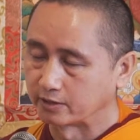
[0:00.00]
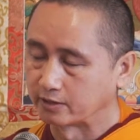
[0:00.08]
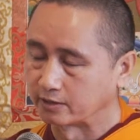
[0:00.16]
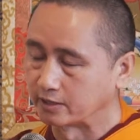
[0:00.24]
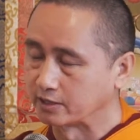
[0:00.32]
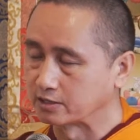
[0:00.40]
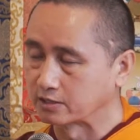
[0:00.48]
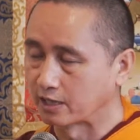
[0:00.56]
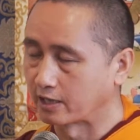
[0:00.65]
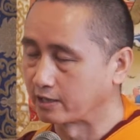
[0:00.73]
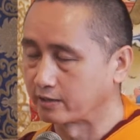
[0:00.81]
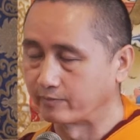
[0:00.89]
and
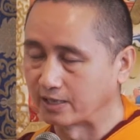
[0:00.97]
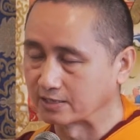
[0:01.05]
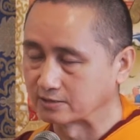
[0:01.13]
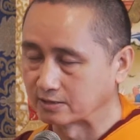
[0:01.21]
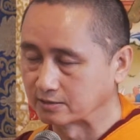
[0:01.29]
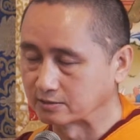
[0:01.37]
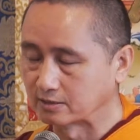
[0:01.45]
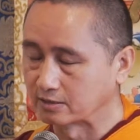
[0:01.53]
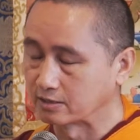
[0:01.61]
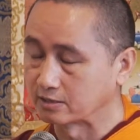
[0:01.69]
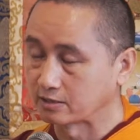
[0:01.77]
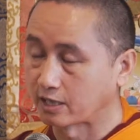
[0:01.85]
entire blessings,
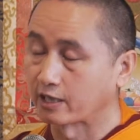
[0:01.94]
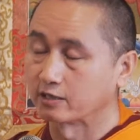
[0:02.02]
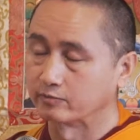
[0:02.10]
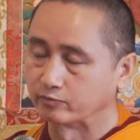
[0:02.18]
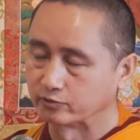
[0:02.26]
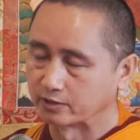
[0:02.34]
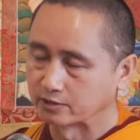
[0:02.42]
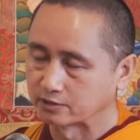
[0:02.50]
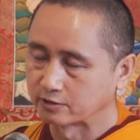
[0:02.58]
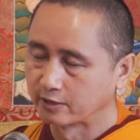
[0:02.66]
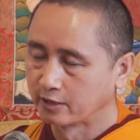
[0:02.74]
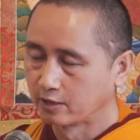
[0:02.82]
and entire Buddhas.